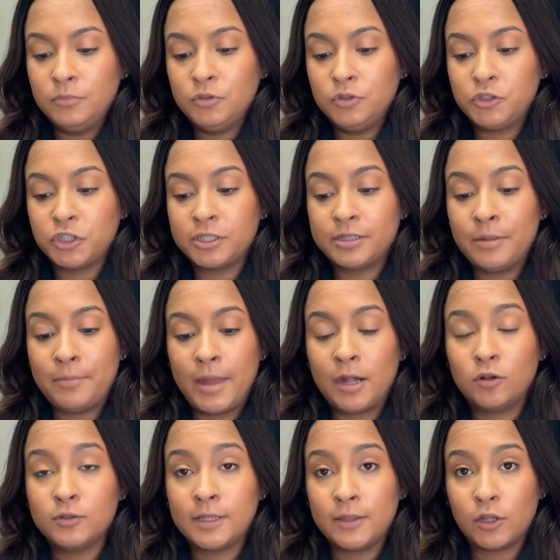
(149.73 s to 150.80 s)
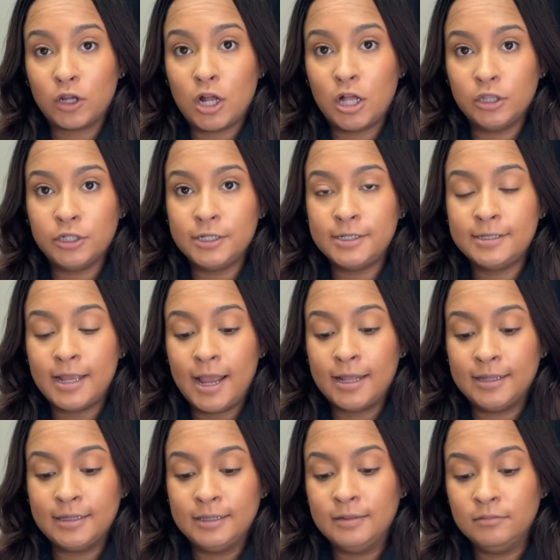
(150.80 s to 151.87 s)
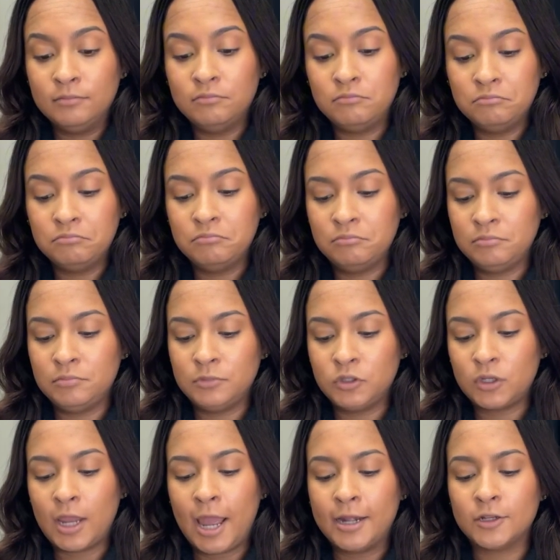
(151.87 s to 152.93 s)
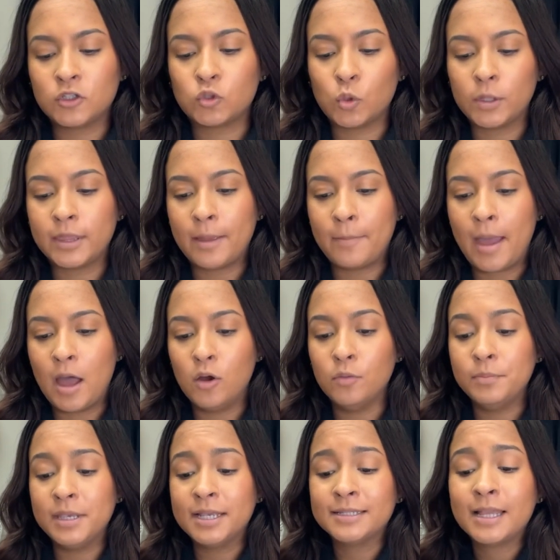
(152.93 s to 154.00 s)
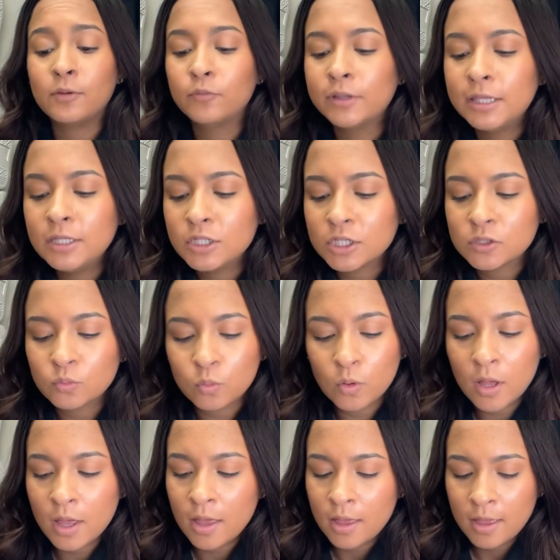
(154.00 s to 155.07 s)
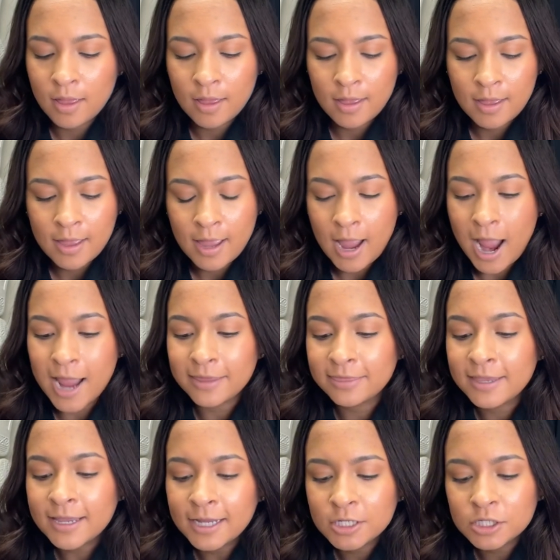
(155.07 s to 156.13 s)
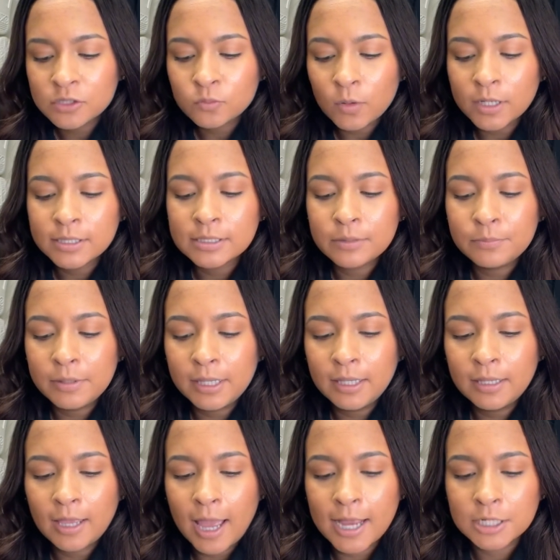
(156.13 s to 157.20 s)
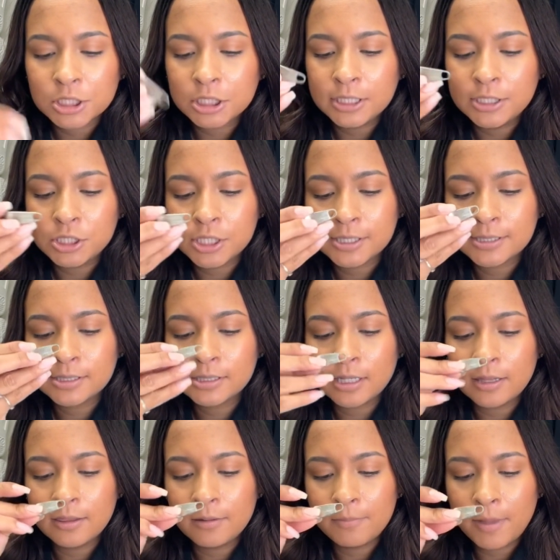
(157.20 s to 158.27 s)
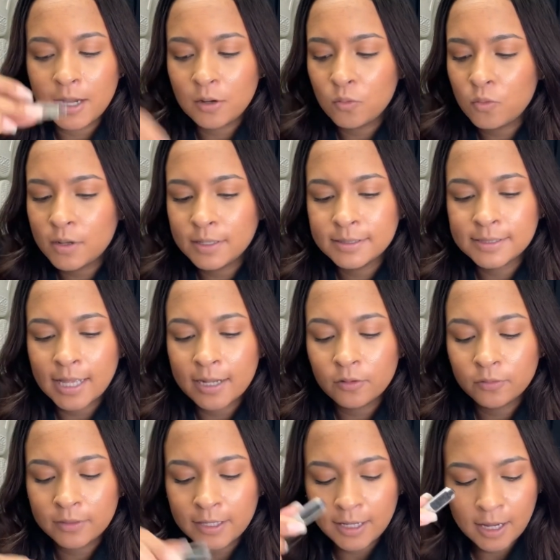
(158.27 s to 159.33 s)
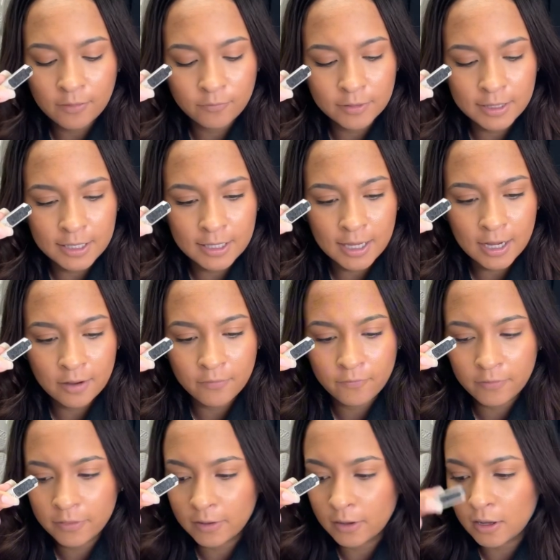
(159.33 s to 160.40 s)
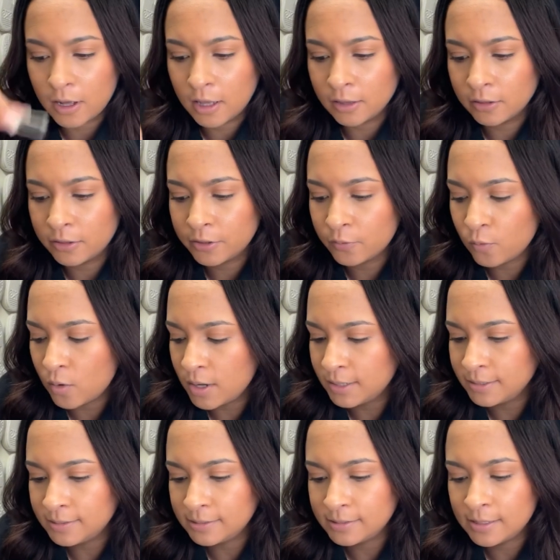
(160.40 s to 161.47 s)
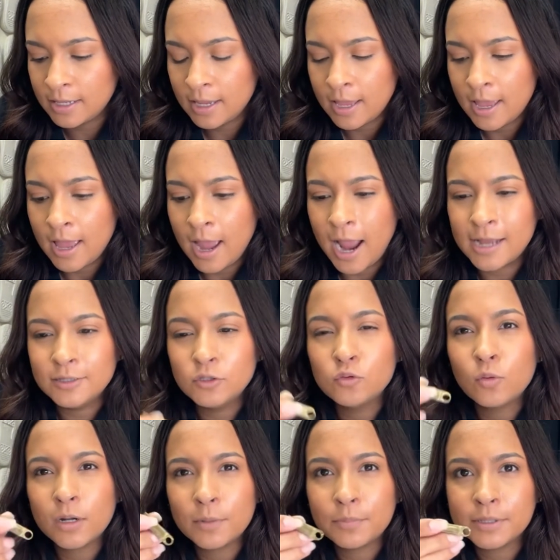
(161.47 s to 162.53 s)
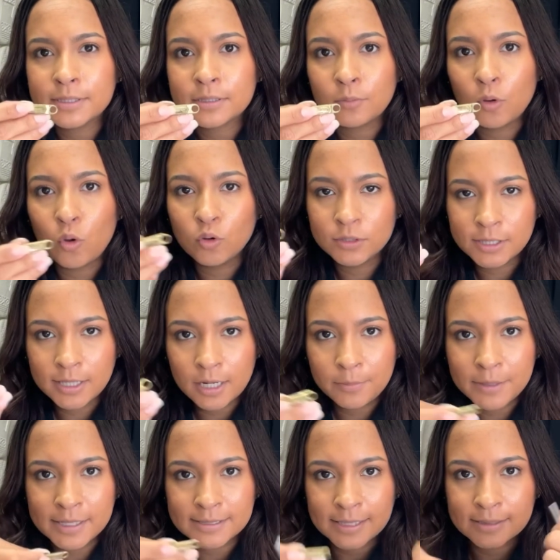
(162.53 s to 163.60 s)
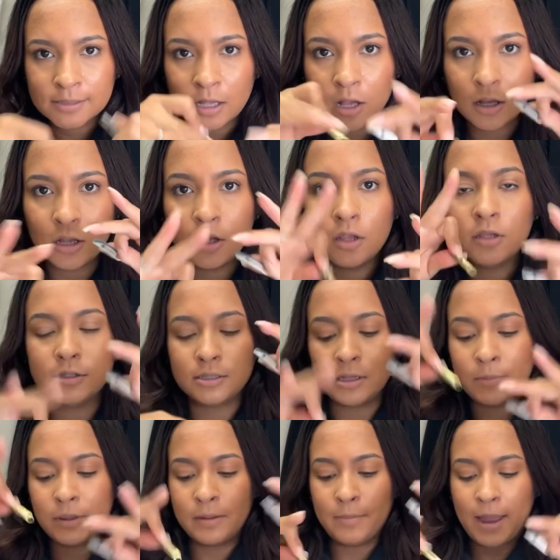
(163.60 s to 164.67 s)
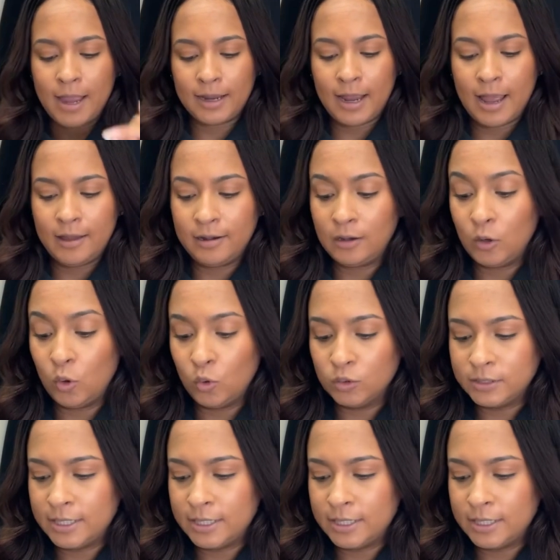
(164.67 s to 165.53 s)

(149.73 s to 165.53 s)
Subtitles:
just the metals and the colors and kind of sort them out, because I think I just want it to be actually just the metal ones. I don't think I really care for the colored ones. I do want to put some gold in there because I saw some of the bag had a gold in